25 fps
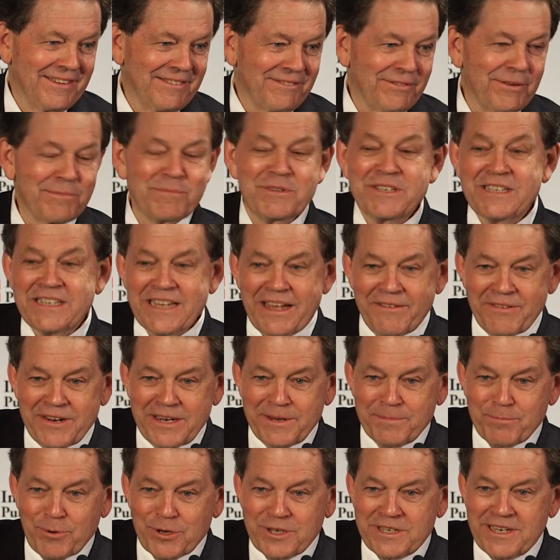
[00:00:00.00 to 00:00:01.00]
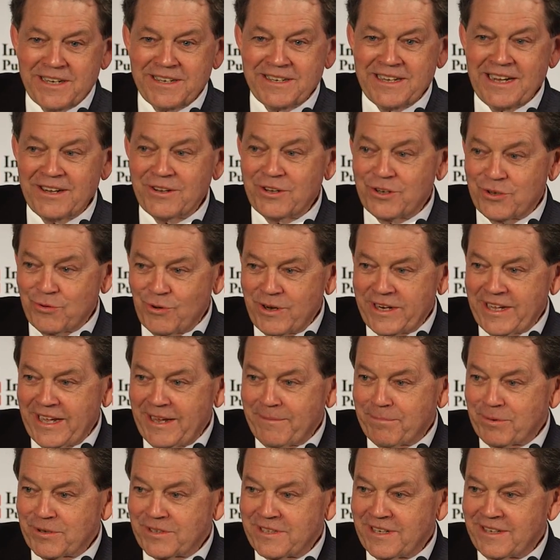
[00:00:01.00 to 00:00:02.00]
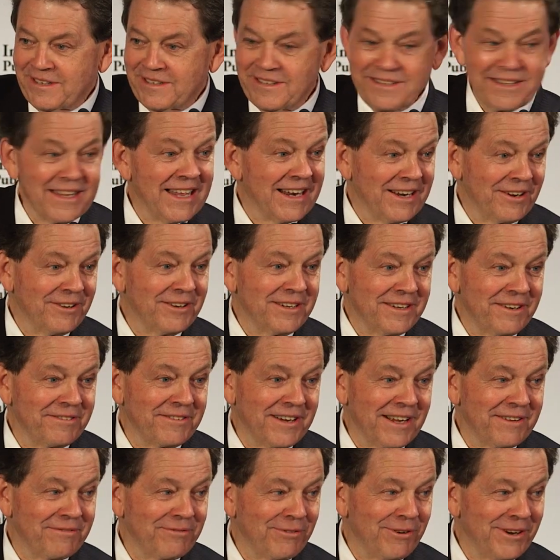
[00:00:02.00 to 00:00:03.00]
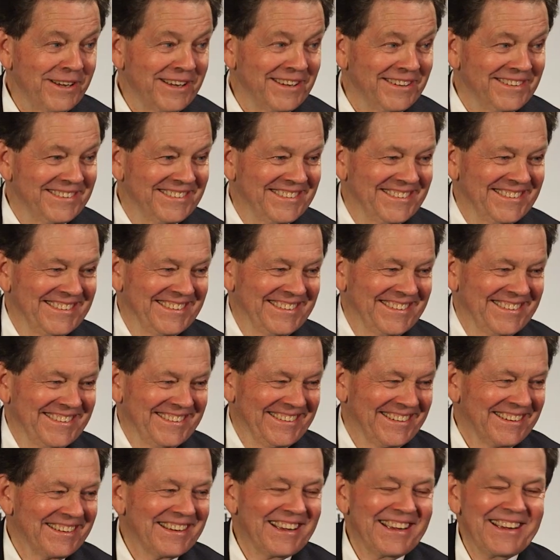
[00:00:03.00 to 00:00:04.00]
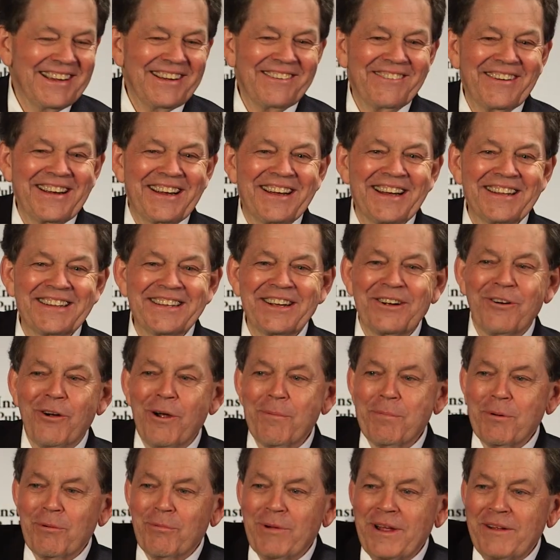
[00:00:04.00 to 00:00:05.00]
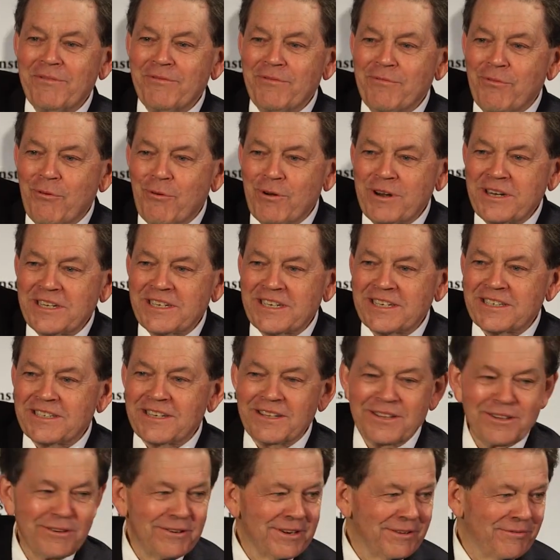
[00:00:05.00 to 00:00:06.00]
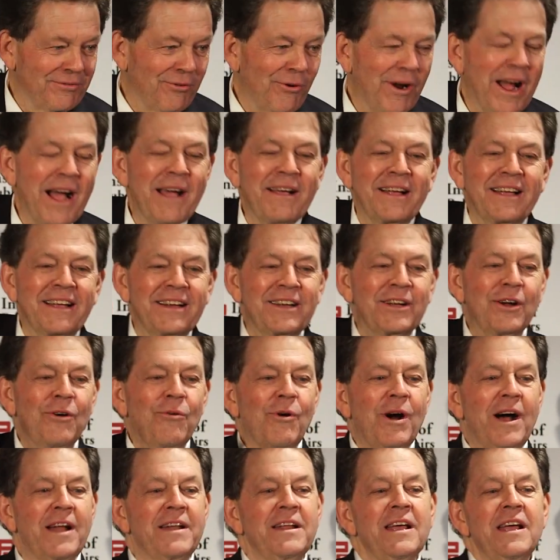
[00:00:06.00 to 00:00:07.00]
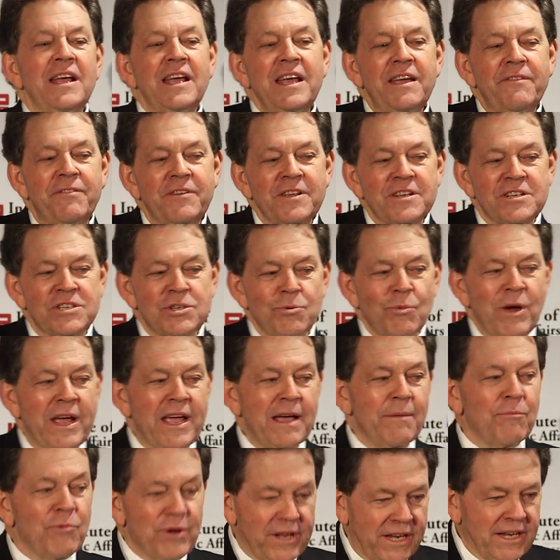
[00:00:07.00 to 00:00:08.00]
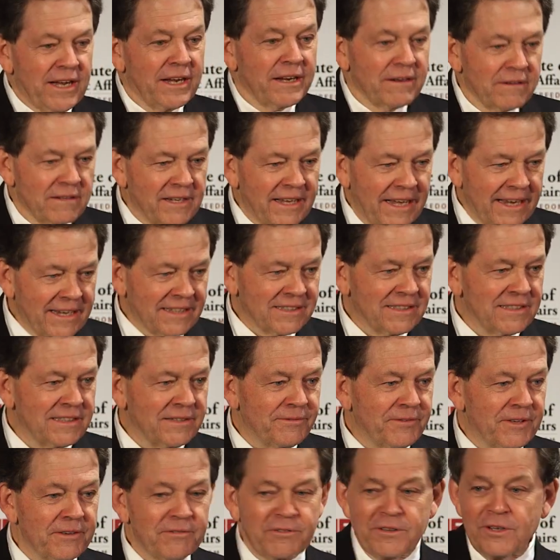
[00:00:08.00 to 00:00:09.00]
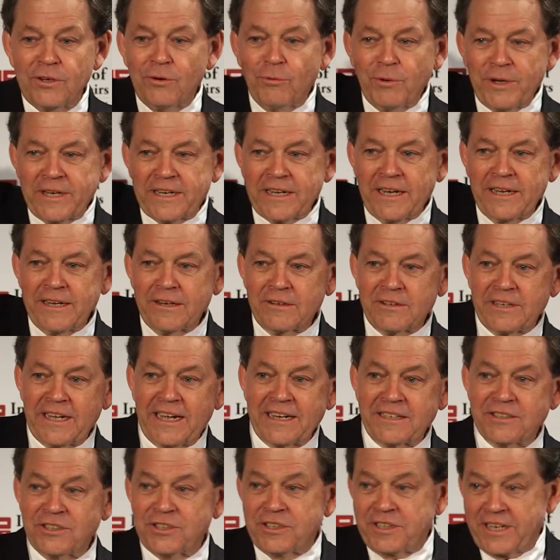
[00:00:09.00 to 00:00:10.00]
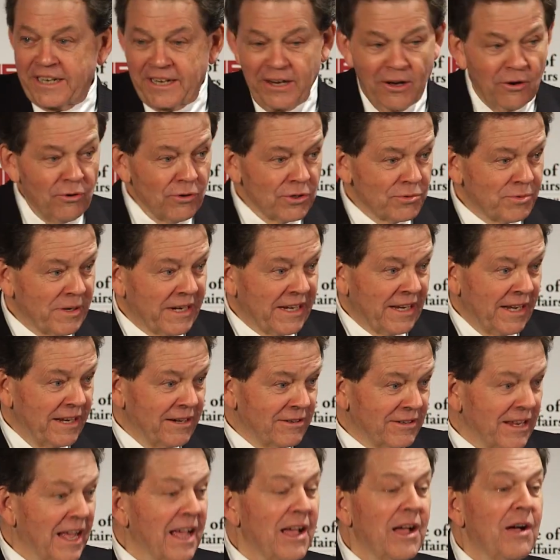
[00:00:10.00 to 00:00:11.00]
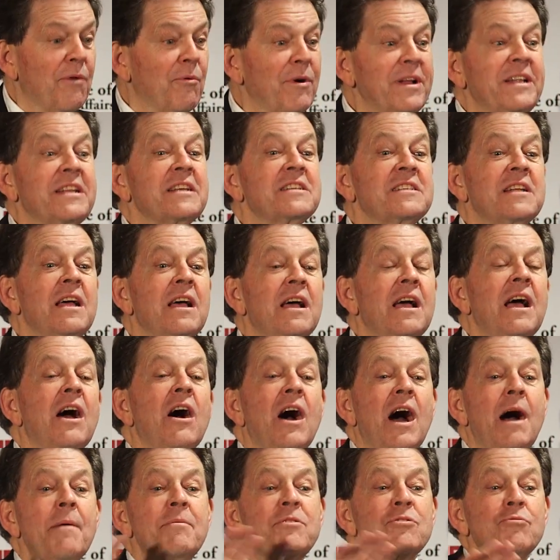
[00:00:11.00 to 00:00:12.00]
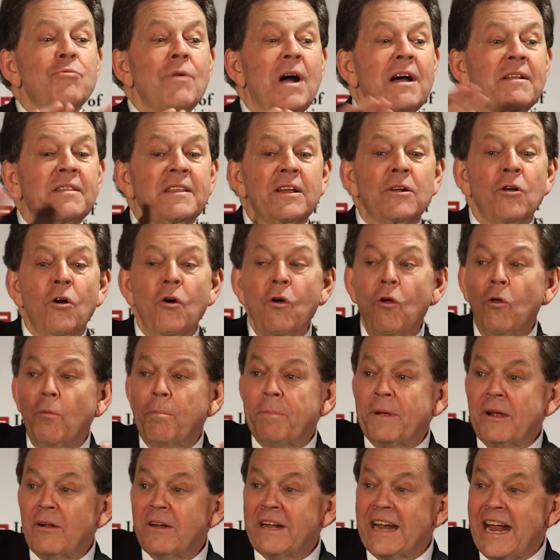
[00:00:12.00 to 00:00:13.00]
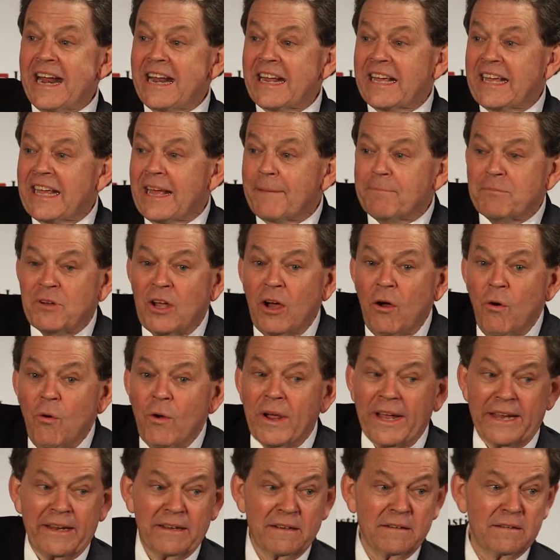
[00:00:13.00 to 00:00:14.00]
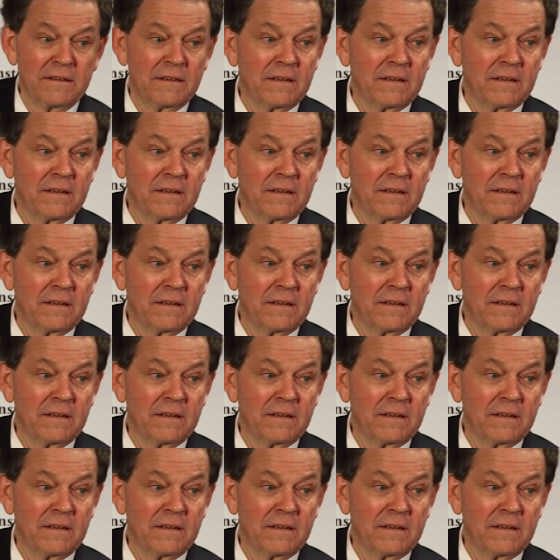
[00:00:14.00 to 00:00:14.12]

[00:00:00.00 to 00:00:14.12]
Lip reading: From 70% down to 28%, that a good enough cut for you? We cut the corporate rate from 46 to 34. I could go on. If you swam, we cut your taxes. If you flew, we cut your taxes. You dig holes, we cut your we just throughout the whole period, and it kept going.